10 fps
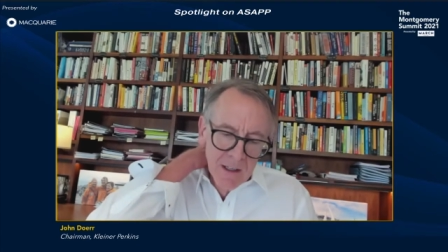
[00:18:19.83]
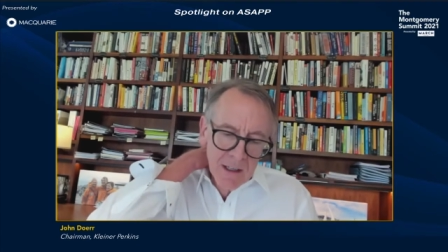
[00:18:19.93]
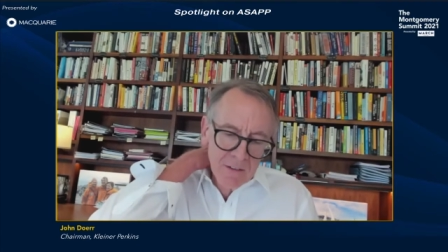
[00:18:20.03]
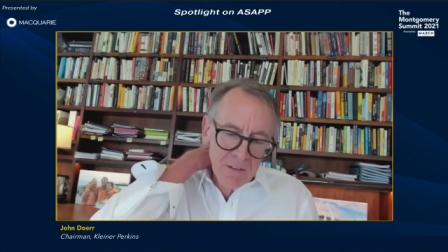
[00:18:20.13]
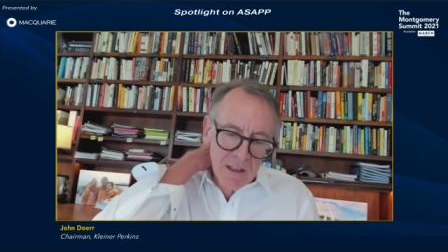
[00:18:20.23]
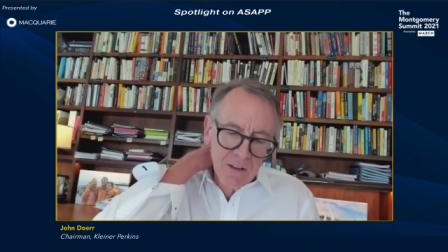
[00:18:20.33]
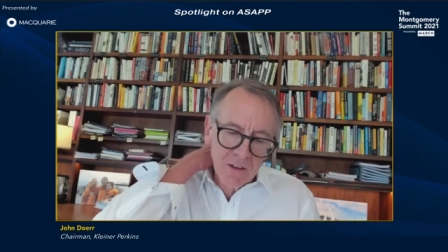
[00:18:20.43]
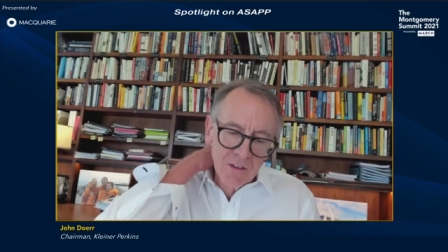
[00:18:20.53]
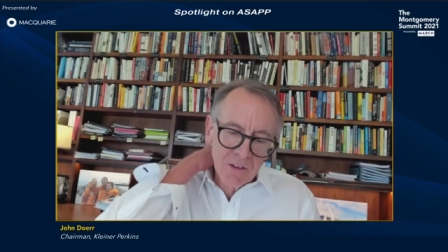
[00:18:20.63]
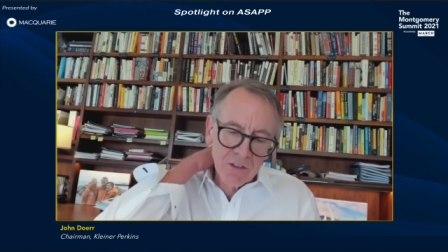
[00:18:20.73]
And
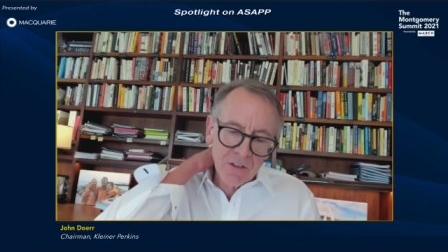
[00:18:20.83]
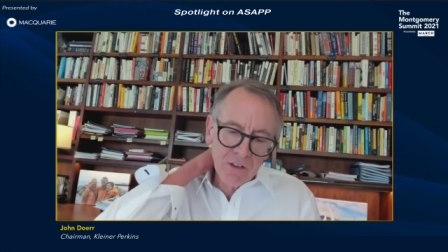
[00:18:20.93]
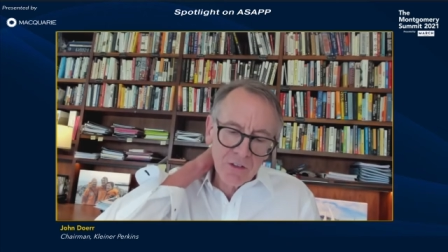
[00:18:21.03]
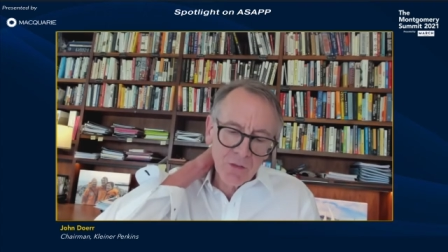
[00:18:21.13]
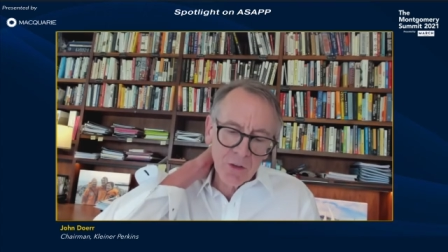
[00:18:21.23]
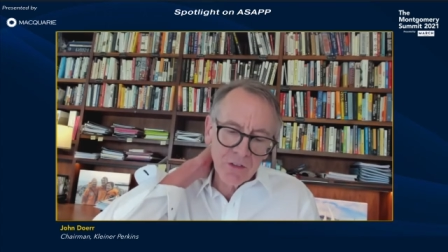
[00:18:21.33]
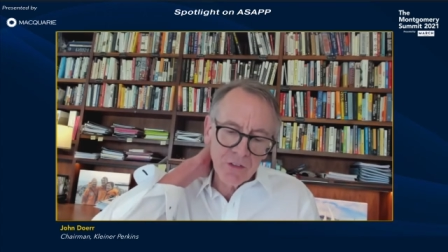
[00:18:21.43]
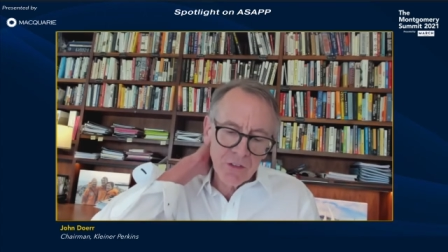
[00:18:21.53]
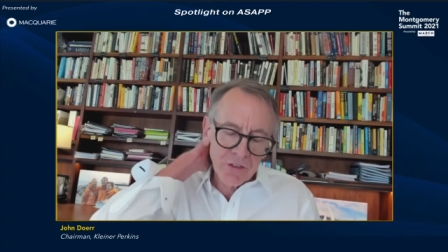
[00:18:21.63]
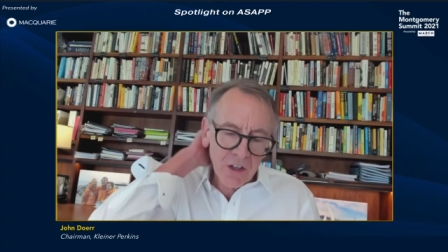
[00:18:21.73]
this
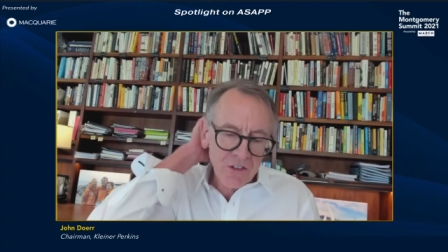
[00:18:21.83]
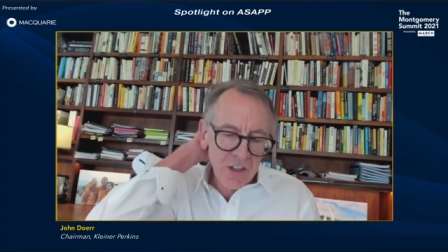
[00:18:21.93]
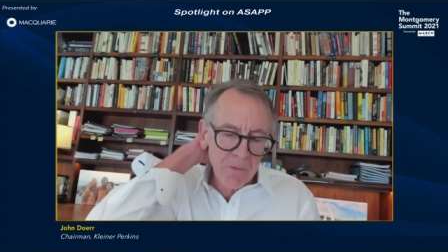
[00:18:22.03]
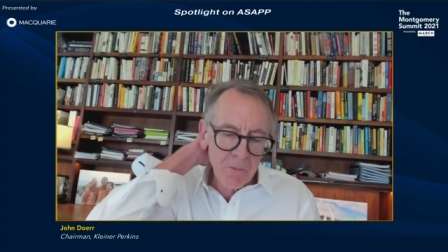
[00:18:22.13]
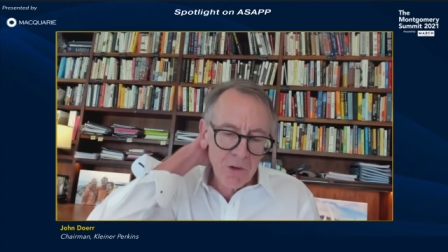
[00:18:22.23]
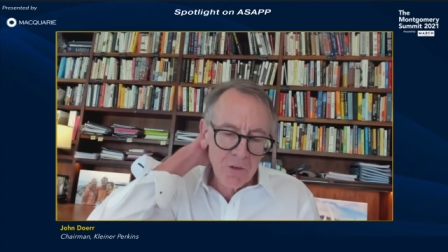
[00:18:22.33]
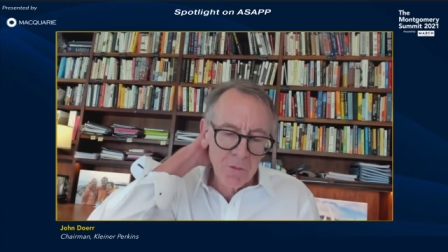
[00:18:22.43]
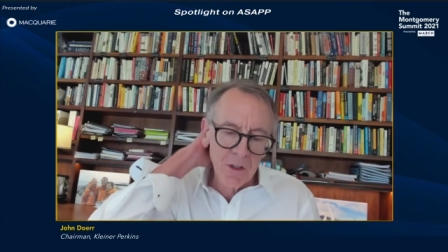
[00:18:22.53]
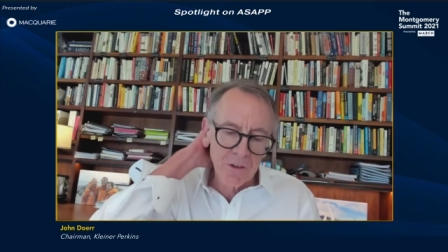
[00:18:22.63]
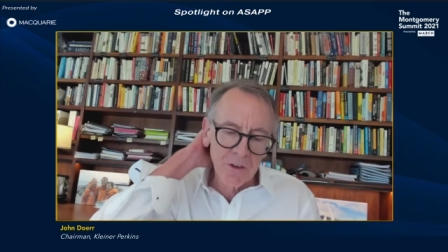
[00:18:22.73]
was such an
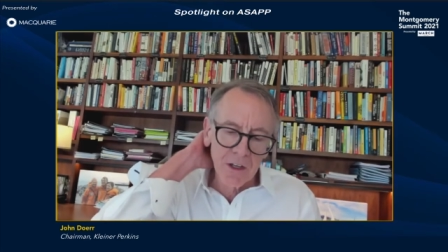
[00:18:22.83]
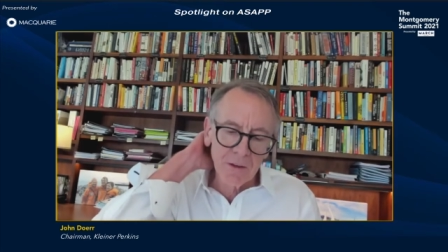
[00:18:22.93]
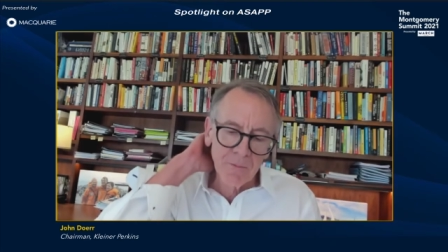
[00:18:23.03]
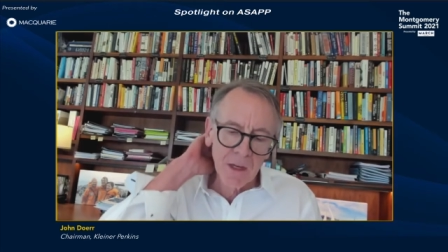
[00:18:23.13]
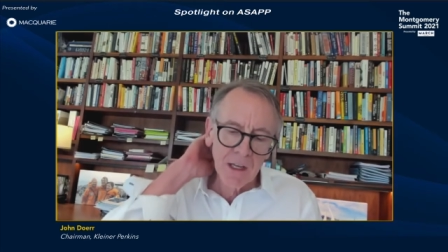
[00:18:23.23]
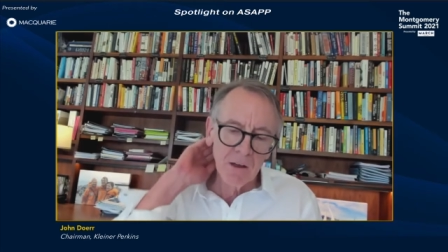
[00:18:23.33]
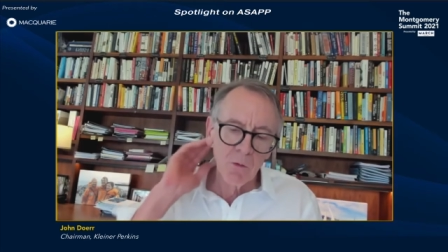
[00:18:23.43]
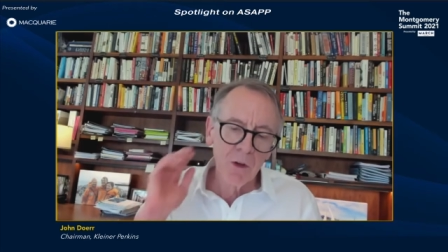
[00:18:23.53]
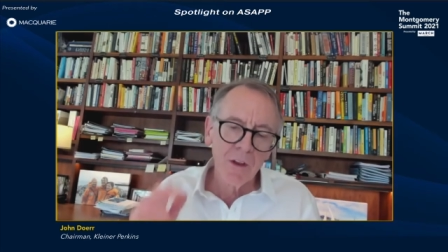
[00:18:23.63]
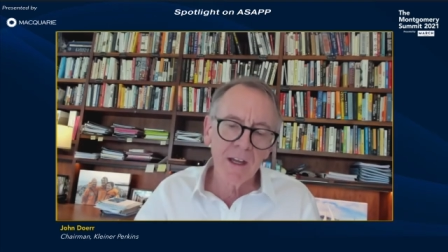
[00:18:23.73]
improvement that
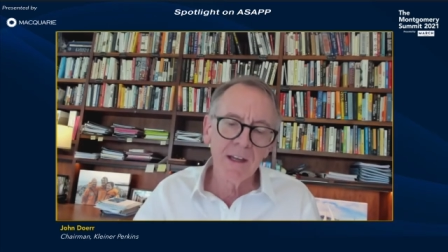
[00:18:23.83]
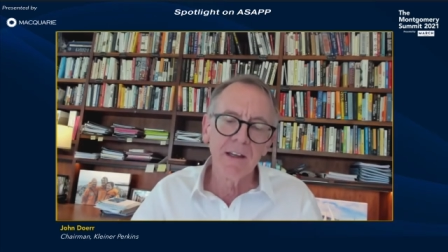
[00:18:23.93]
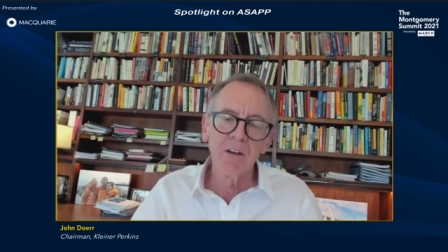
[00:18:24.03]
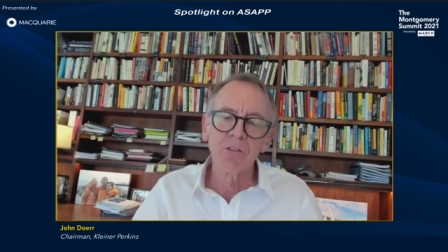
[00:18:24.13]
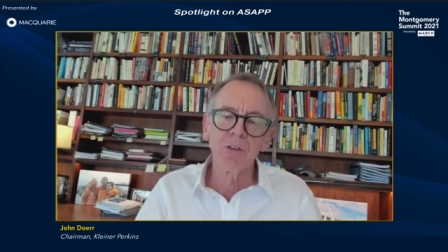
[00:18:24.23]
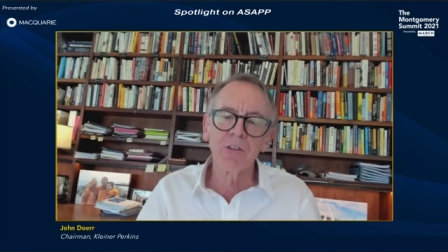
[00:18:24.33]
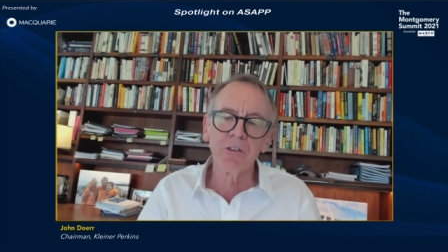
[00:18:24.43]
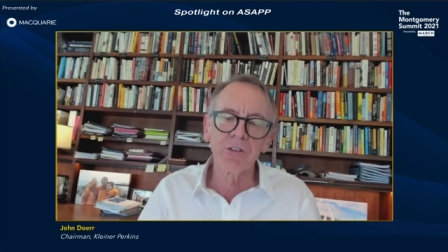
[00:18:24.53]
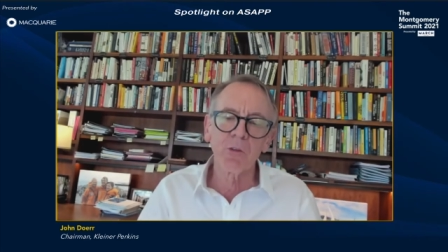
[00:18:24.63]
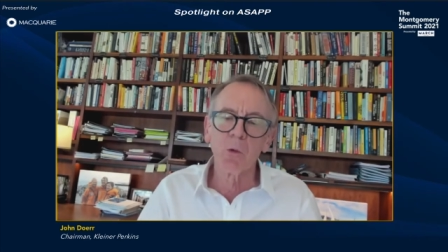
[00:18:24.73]
when they
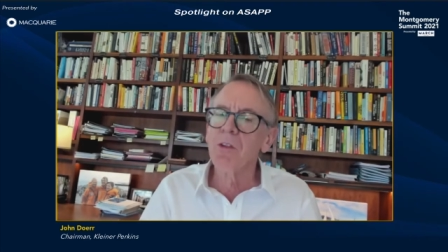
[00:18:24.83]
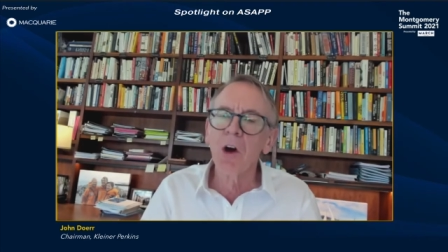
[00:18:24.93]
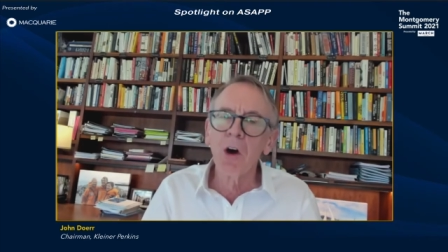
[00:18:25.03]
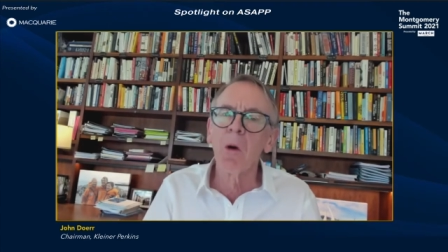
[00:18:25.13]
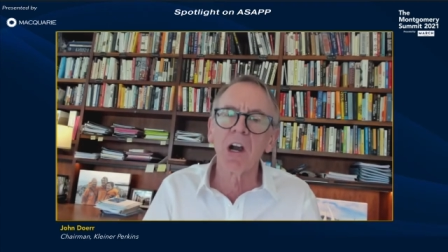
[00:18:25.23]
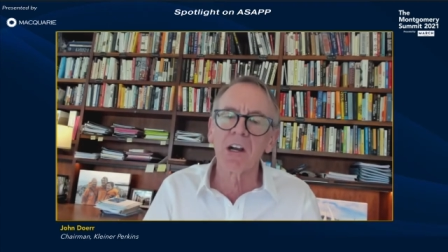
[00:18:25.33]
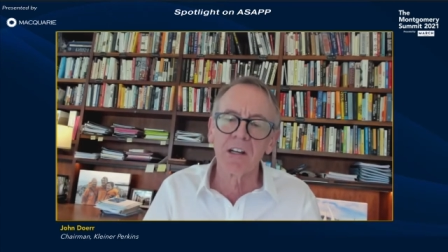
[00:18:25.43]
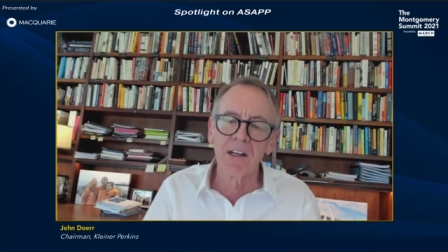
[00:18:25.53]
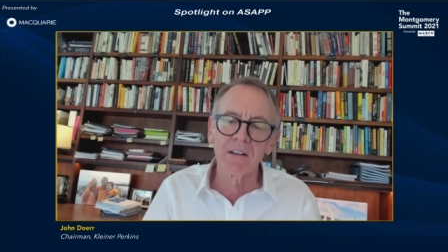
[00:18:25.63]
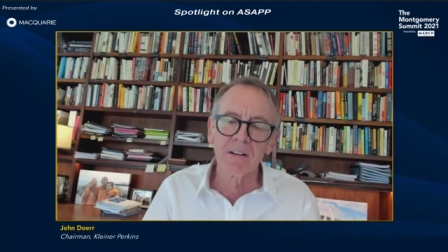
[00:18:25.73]
introduced, with no
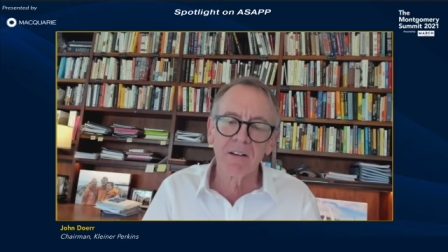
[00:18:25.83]
marketing,